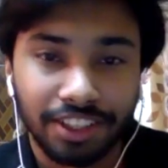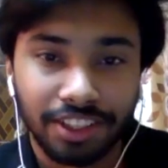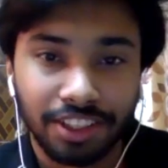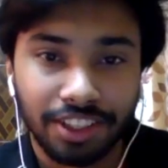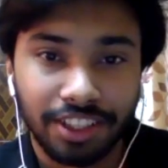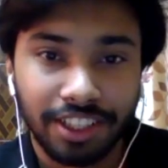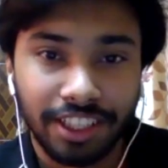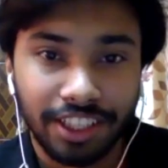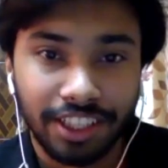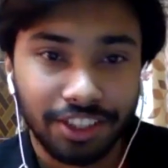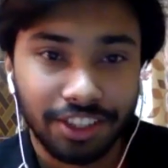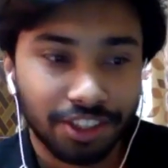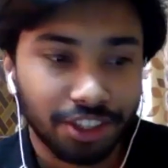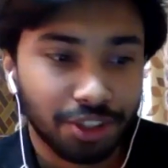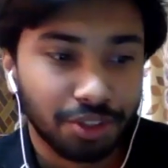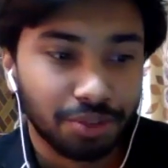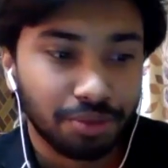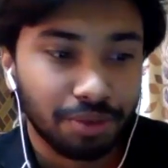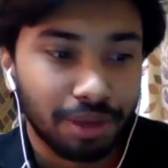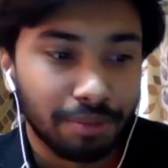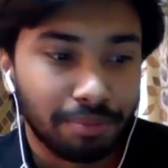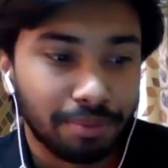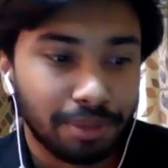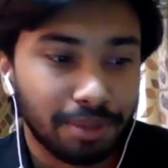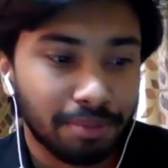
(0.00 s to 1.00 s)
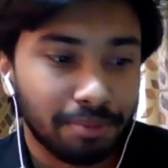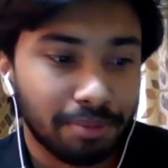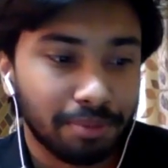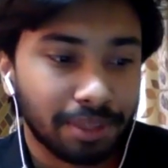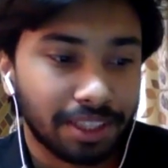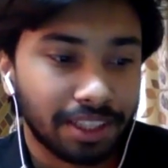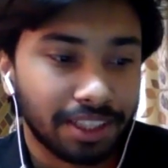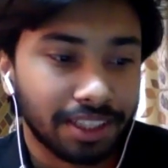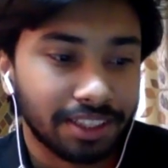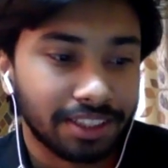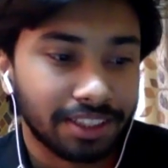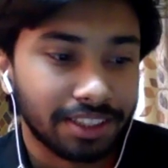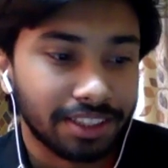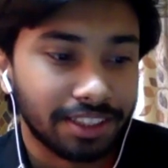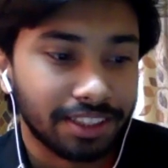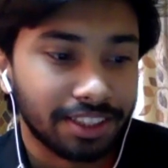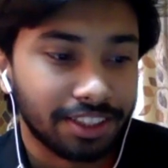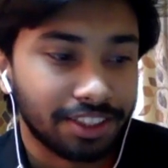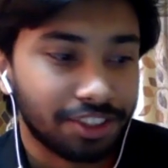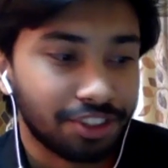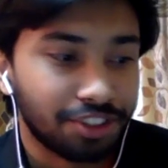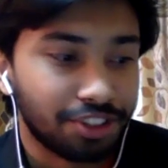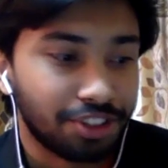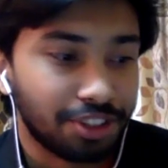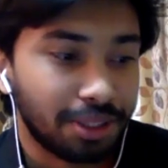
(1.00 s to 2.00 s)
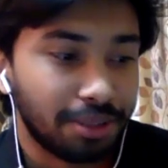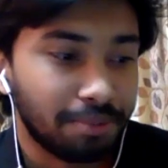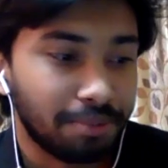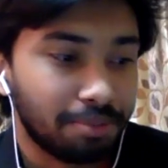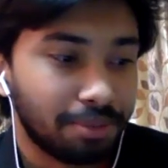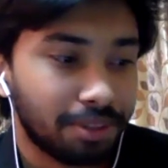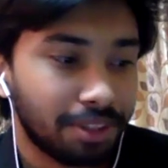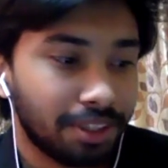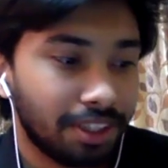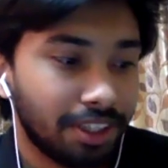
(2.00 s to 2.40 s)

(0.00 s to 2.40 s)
dangerous weapon because it is cheap,